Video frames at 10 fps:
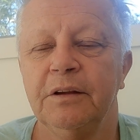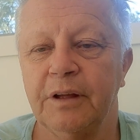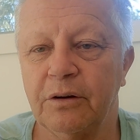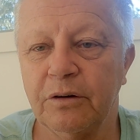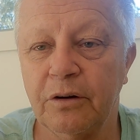
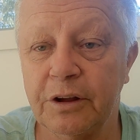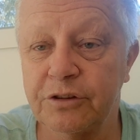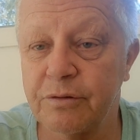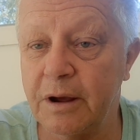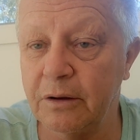That old guy
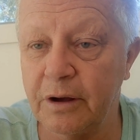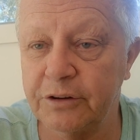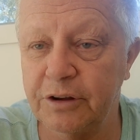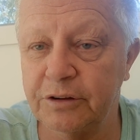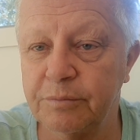Australia. Like,
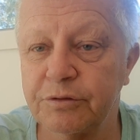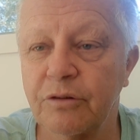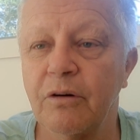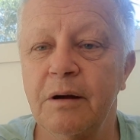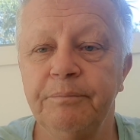share,
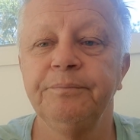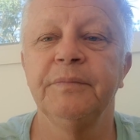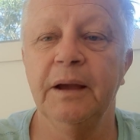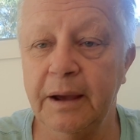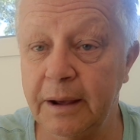subscribe,
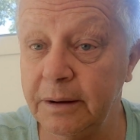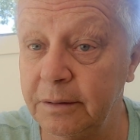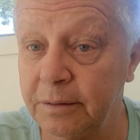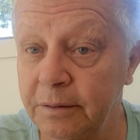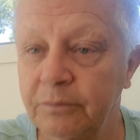
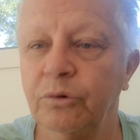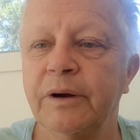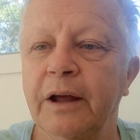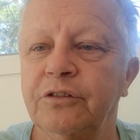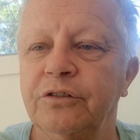and we'll
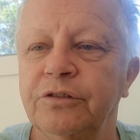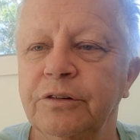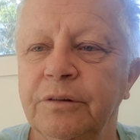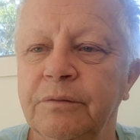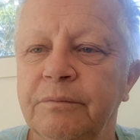catch you
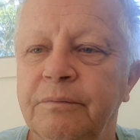soon.